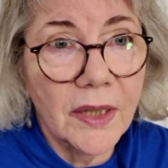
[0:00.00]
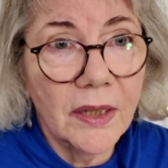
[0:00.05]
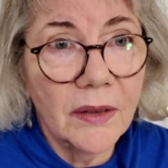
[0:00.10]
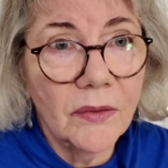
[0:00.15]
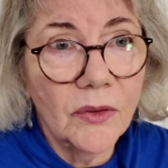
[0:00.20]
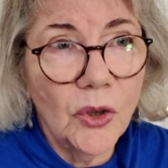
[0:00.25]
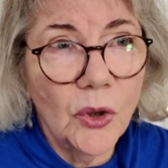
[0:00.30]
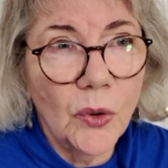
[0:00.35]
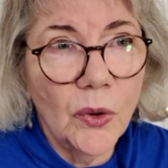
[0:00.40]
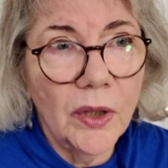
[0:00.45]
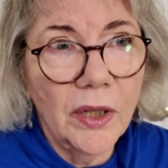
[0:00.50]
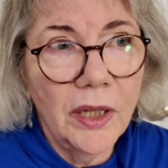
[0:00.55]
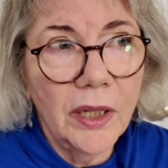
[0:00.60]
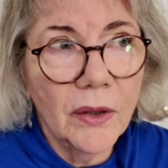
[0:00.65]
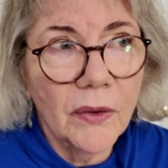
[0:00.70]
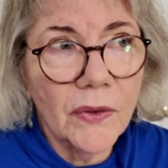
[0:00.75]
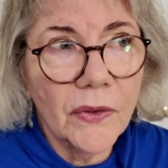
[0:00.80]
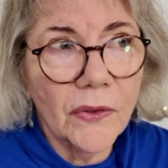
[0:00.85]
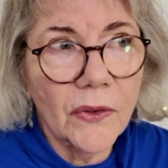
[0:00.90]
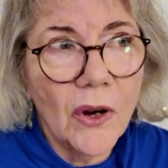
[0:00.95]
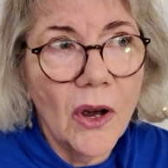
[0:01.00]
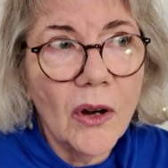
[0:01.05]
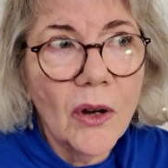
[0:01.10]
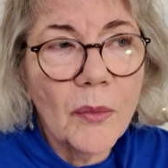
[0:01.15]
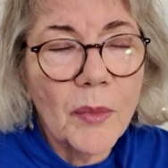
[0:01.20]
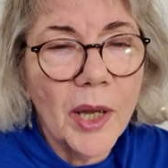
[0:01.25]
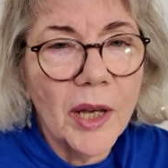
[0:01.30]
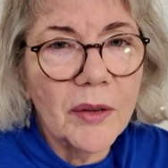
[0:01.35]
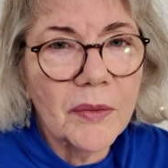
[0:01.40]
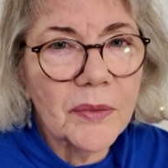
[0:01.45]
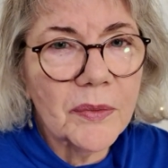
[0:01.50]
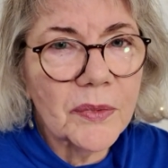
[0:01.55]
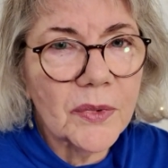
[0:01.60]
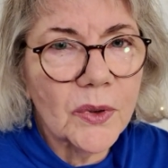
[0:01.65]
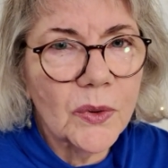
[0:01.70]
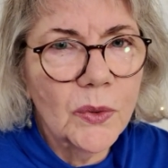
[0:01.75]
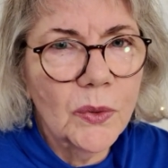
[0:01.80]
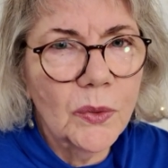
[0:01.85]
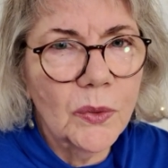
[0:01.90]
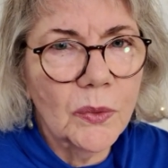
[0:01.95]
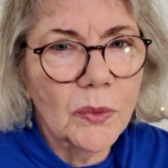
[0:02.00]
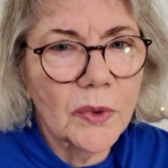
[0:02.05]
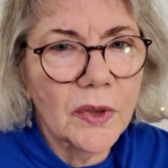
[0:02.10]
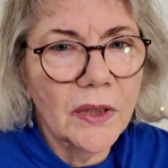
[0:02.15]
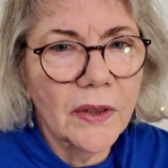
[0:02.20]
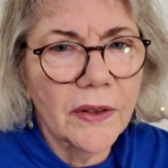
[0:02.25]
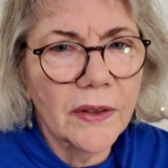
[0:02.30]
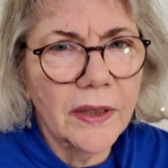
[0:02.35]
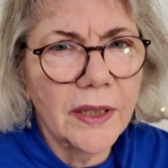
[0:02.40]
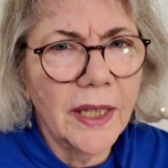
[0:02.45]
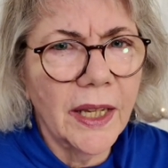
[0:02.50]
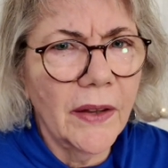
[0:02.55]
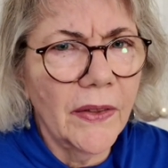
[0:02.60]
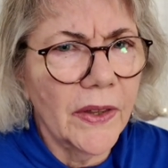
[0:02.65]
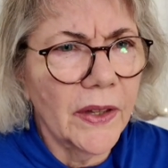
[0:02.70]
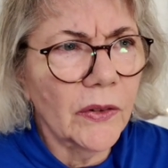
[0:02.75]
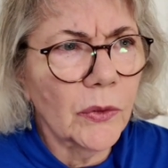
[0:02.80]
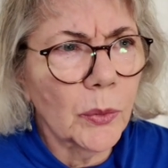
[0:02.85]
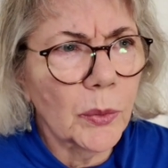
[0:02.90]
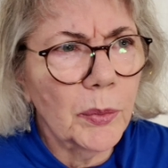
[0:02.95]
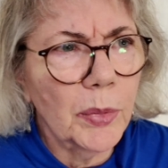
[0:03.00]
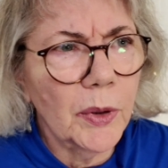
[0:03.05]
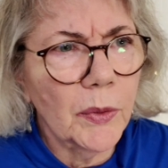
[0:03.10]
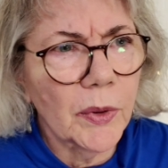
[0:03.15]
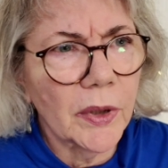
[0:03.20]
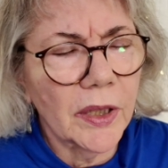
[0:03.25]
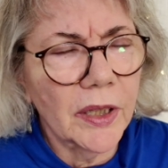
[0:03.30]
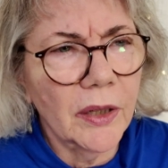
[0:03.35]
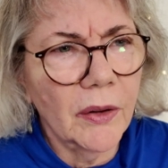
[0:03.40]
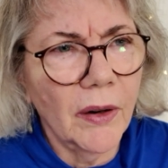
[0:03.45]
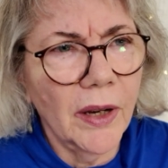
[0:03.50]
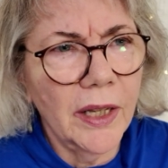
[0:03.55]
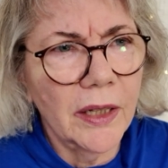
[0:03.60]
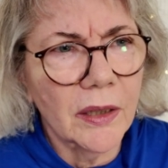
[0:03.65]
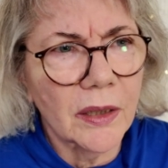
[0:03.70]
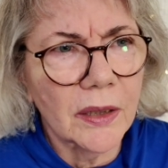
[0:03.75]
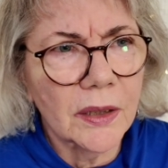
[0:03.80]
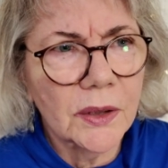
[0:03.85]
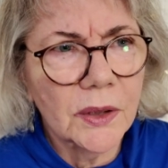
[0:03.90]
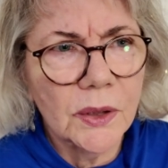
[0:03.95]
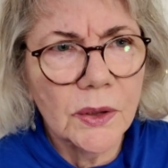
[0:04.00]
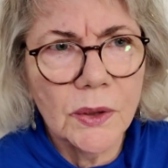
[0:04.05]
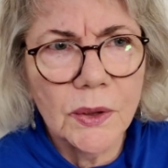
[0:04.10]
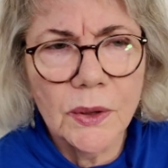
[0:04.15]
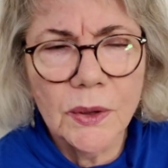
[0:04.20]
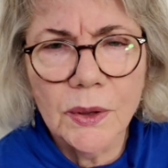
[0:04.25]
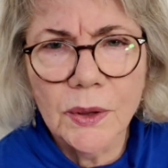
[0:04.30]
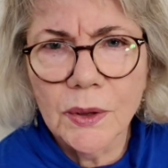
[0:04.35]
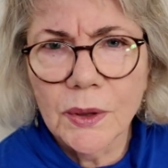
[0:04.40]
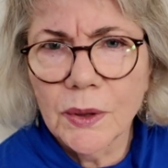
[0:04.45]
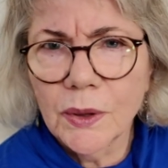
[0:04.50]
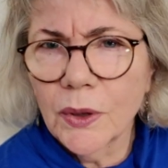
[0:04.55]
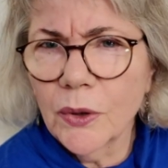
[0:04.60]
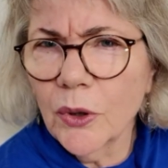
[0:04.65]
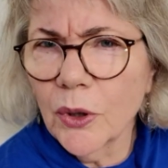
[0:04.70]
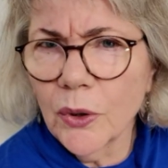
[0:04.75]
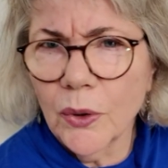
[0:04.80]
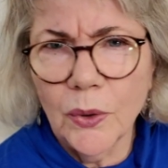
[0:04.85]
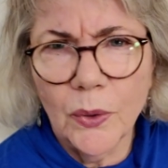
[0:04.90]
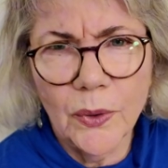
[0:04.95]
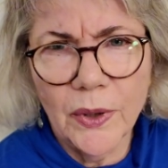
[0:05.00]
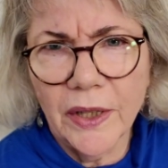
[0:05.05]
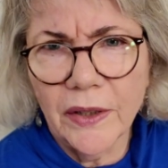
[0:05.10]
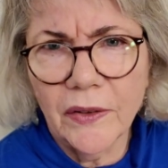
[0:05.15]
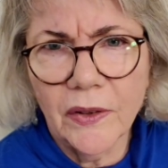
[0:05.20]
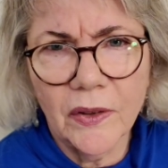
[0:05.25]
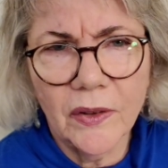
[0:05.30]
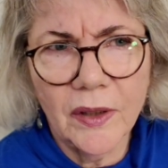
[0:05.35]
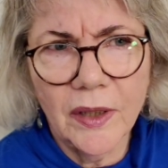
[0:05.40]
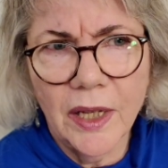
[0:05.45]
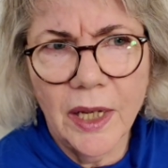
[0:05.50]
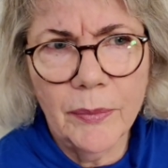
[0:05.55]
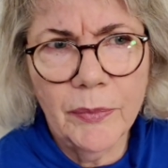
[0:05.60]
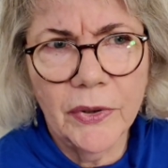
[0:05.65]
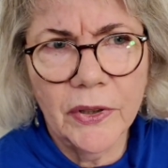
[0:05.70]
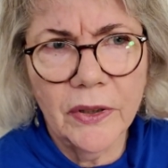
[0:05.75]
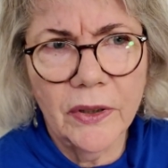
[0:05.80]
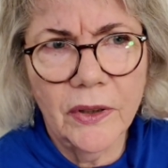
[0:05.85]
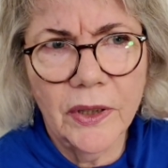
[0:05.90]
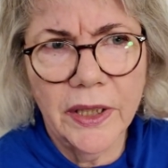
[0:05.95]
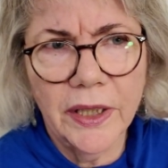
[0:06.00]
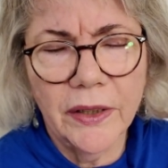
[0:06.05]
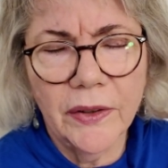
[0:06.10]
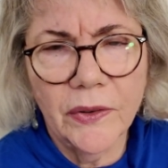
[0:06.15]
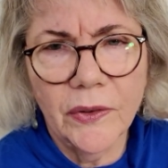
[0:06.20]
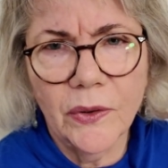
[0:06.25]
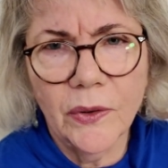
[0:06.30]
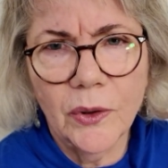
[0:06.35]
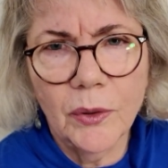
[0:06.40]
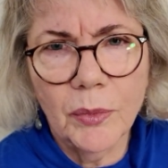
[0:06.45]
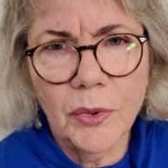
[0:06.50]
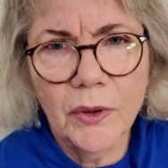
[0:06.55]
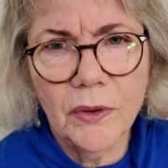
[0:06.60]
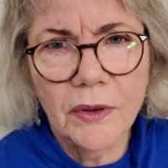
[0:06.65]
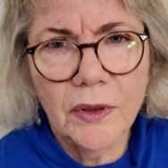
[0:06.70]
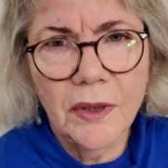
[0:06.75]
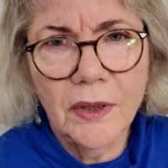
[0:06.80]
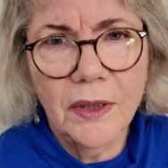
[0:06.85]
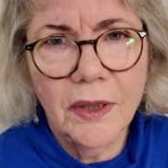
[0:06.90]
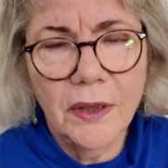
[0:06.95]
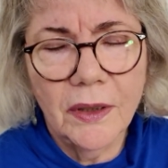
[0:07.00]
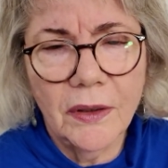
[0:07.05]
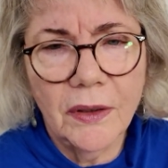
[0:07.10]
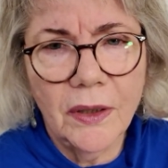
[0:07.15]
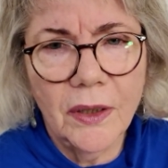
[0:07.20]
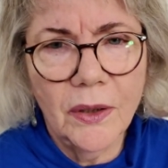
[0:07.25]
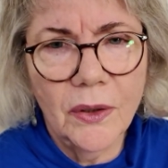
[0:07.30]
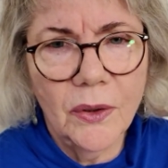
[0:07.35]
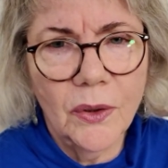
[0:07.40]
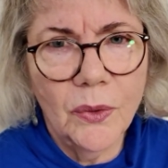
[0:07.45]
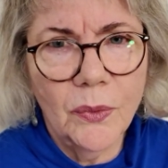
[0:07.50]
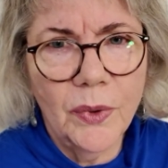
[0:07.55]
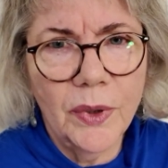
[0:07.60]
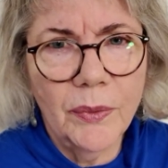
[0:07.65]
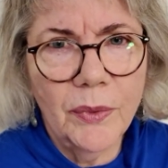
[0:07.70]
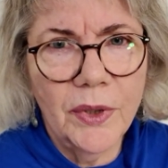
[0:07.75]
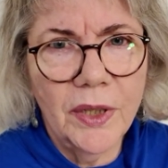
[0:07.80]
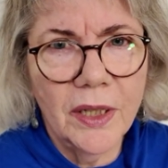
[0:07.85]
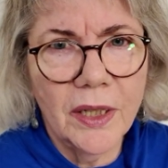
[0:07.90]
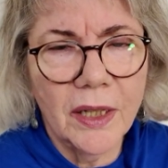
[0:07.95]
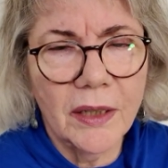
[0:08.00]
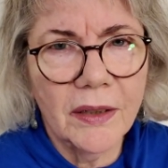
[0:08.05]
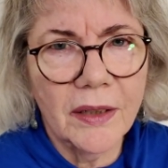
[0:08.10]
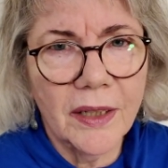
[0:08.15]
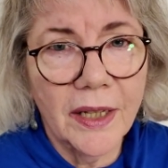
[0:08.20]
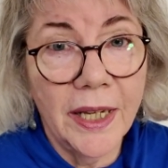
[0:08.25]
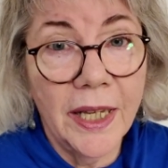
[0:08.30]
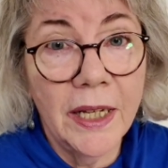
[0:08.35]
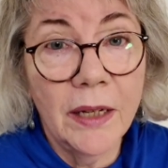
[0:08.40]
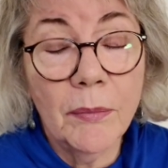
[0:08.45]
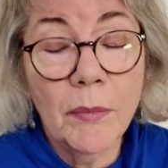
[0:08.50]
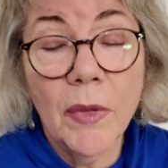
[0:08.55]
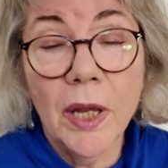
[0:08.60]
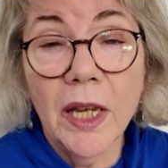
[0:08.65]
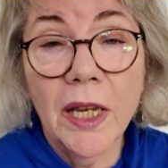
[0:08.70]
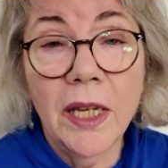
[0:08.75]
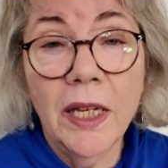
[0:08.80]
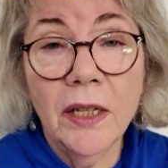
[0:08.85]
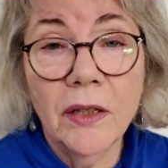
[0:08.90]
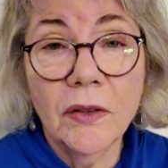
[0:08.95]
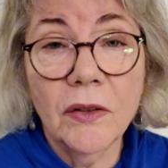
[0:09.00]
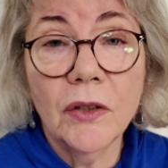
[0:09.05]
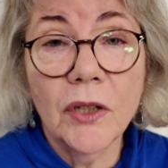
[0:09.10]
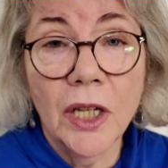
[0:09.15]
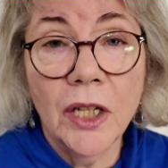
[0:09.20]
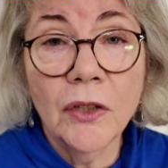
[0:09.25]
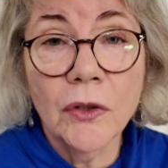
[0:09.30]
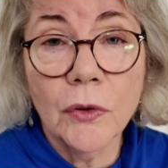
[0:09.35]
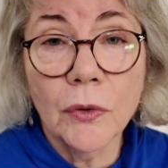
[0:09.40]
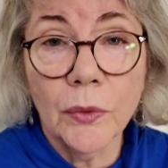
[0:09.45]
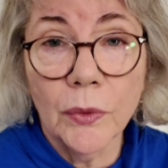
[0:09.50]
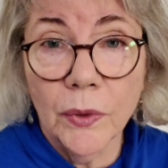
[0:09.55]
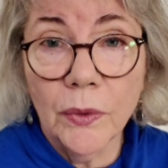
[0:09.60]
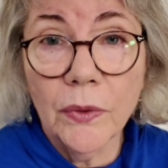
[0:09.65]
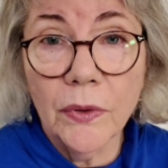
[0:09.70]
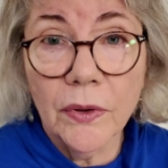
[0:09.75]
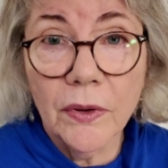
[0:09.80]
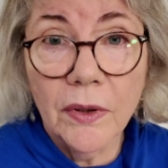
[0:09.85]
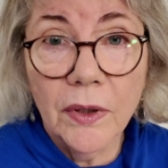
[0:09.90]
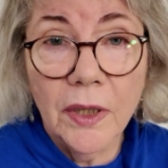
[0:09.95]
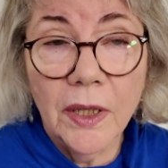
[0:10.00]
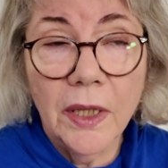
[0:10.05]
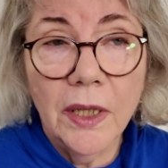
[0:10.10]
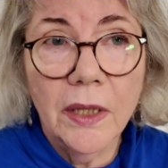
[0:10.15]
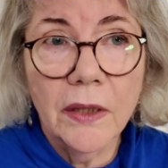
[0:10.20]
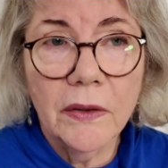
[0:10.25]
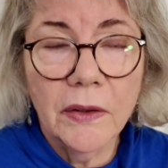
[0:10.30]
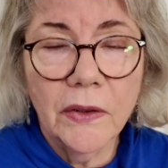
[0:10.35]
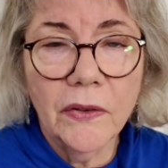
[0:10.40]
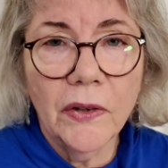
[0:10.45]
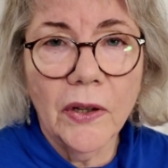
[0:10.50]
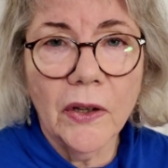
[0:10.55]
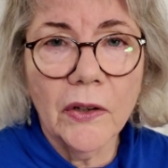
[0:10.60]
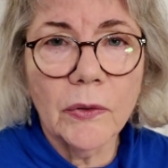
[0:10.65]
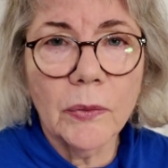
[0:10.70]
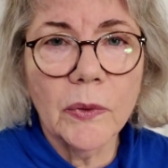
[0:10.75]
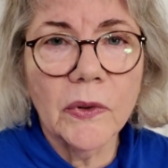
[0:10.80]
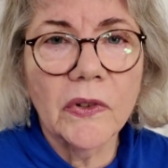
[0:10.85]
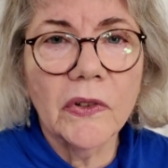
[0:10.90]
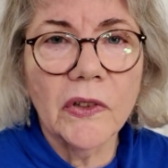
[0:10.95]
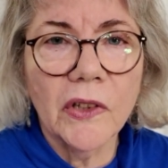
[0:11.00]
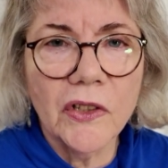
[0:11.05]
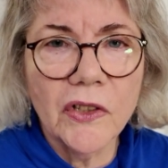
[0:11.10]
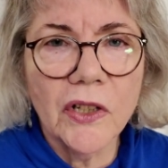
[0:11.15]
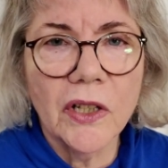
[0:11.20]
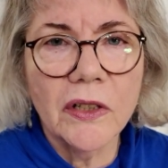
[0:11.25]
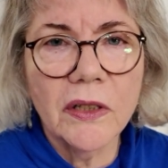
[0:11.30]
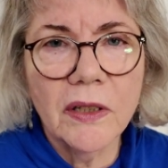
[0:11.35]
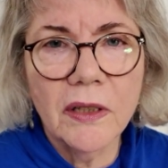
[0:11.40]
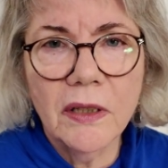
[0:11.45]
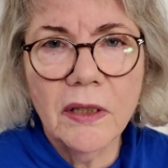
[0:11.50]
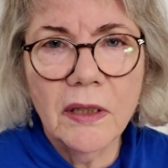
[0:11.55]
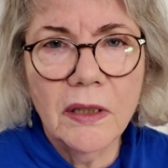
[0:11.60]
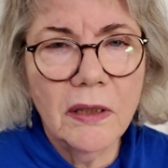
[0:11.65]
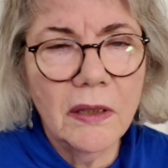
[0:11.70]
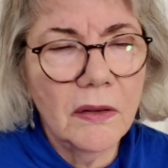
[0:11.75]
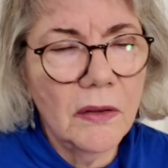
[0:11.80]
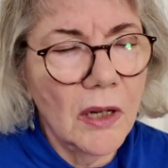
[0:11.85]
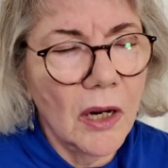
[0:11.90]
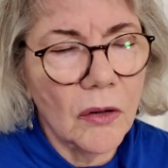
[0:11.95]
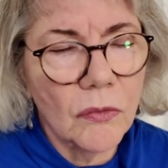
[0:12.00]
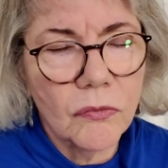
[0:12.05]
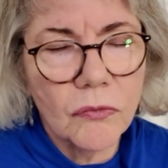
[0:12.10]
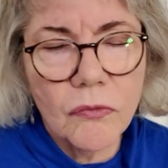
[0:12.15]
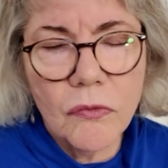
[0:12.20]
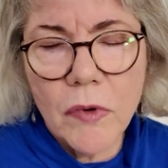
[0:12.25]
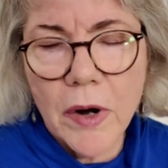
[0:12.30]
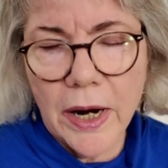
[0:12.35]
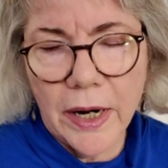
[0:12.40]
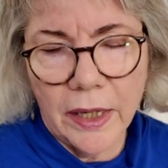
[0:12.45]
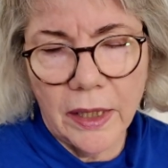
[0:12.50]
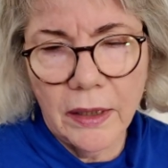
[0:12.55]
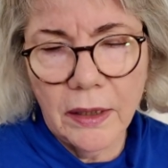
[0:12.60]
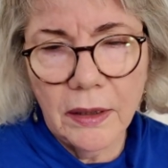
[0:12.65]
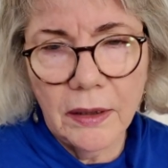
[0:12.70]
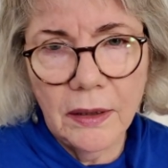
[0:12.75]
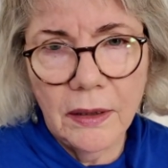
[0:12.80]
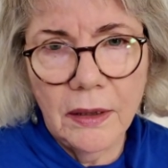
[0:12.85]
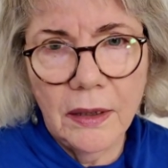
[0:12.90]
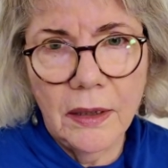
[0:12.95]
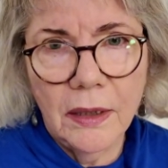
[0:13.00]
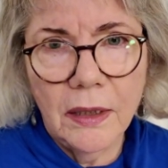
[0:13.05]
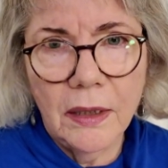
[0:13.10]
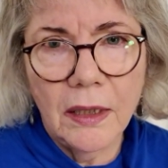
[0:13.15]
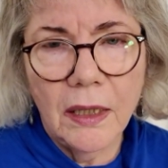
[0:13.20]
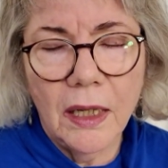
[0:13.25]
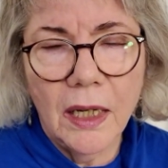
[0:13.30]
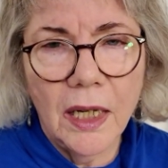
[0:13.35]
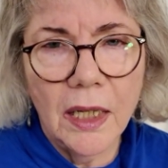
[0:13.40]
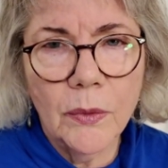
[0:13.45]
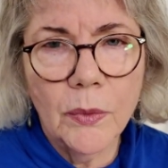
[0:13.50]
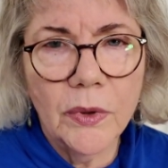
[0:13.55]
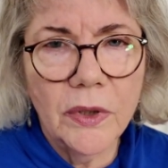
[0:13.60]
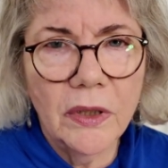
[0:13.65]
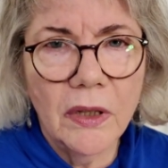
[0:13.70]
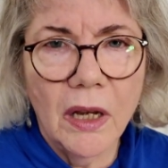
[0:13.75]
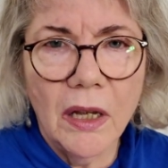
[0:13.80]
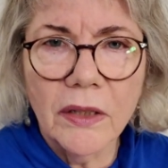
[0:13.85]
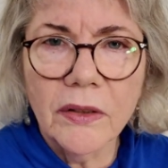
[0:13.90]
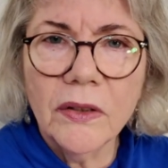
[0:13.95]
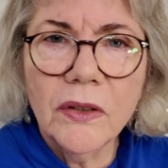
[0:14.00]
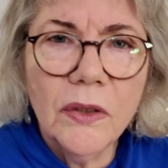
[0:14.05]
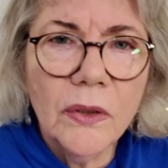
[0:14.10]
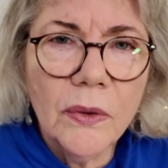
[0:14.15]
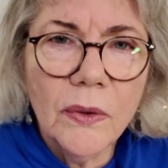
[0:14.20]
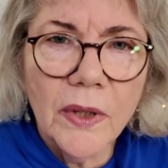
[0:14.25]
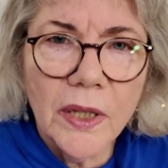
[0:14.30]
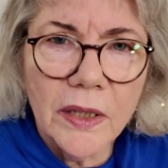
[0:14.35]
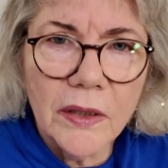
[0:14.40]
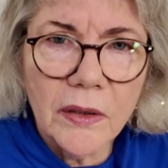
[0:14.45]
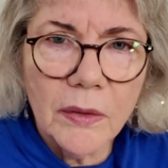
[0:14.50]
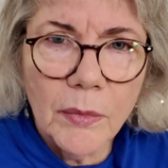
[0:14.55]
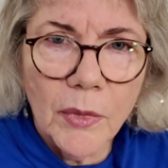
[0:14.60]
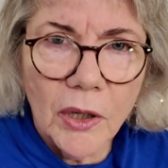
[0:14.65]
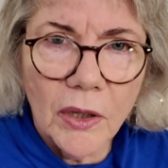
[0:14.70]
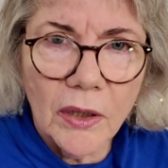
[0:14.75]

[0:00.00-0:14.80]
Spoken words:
And you can hear us talk about, ooh, well, yeah, this would be really great, or no, that's absolutely unsuitable. No, we would not. And in truth, this house was such a wreck. I would not do that to